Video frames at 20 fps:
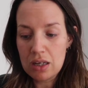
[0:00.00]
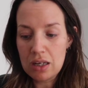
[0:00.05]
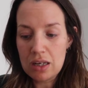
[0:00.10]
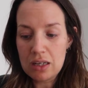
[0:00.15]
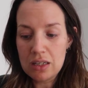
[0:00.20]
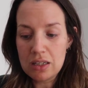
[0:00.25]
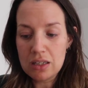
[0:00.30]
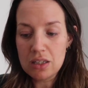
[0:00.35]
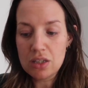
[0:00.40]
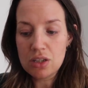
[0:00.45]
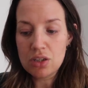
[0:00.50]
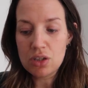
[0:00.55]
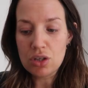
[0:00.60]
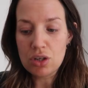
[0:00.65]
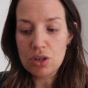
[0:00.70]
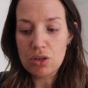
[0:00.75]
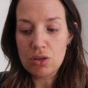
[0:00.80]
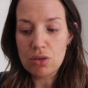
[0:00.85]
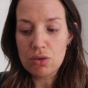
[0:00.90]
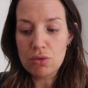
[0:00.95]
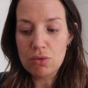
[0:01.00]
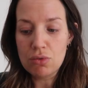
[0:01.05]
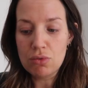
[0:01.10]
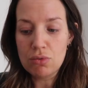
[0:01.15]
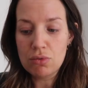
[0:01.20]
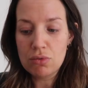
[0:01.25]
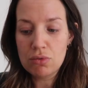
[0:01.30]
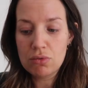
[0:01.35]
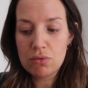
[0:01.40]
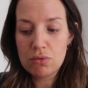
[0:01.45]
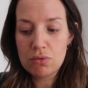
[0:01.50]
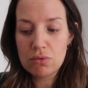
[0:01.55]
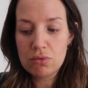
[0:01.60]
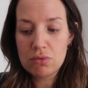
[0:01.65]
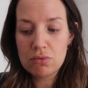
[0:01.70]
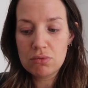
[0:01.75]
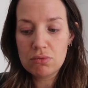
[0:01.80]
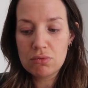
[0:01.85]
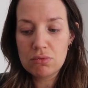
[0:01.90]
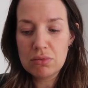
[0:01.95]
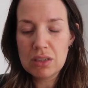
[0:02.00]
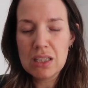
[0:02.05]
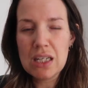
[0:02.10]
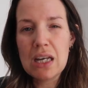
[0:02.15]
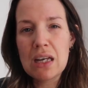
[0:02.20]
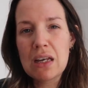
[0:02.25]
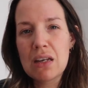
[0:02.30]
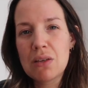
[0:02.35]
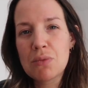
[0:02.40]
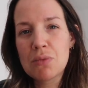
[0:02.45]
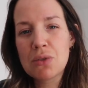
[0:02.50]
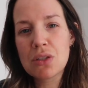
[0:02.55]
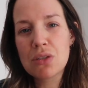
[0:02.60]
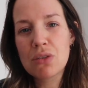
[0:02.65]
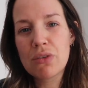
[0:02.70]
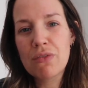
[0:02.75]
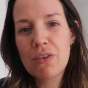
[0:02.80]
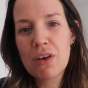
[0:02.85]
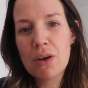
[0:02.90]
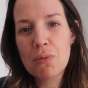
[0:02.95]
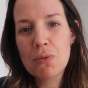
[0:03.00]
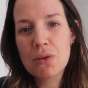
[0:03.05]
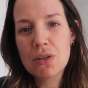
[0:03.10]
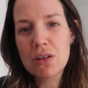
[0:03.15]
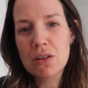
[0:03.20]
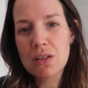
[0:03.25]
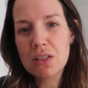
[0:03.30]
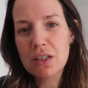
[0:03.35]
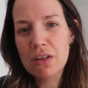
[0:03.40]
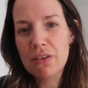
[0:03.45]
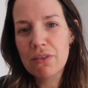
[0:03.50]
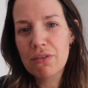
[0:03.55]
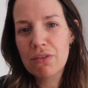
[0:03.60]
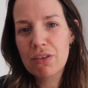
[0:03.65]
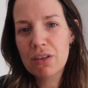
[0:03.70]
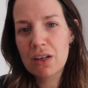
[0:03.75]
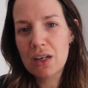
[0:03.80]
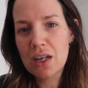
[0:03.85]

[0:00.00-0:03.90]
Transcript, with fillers: and so yeah, I'm just not very productive